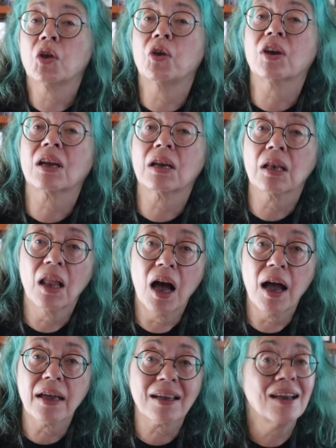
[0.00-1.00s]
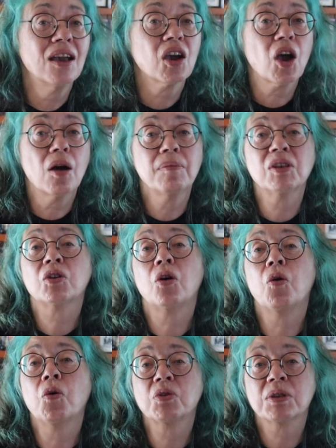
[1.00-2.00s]
You can like, comment,
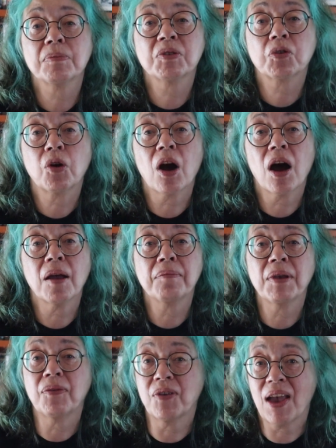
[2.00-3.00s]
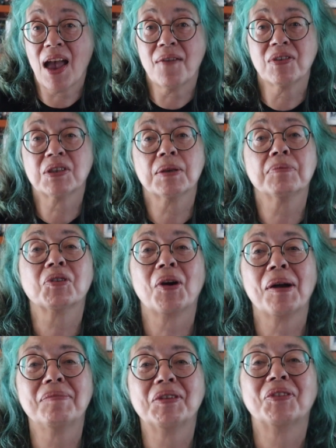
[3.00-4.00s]
or subscribe if you haven't
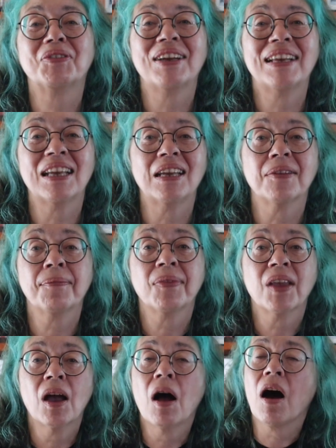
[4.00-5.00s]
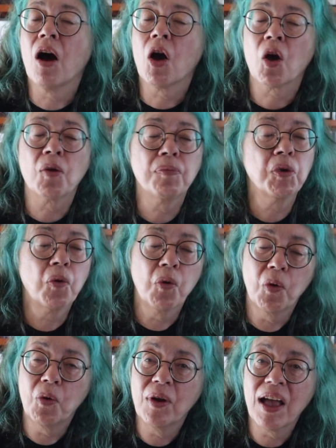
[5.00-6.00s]
subscribed already. I hope you
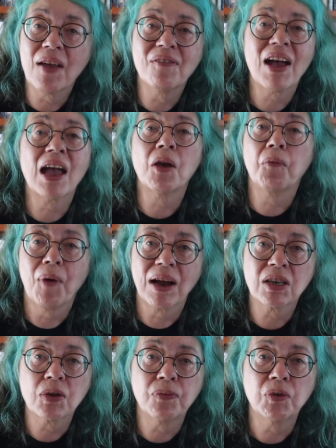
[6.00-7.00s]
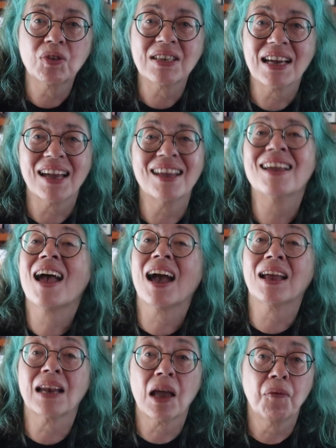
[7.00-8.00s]
all have a wonderful day
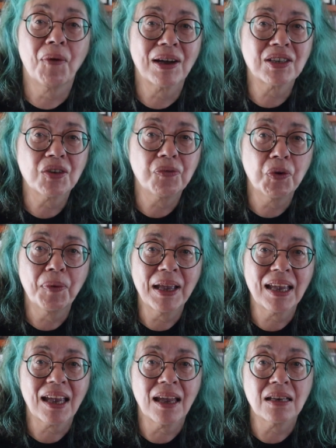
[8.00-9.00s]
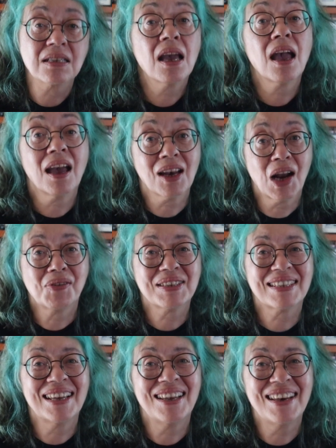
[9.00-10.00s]
and a wonderful weekend, and I will
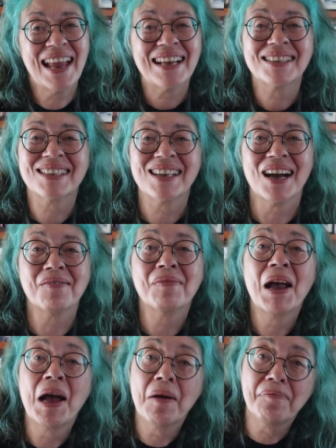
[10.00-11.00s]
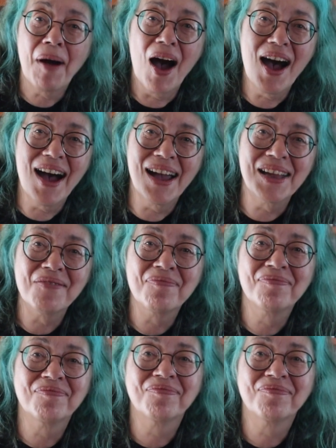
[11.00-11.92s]
see you next time. Bye.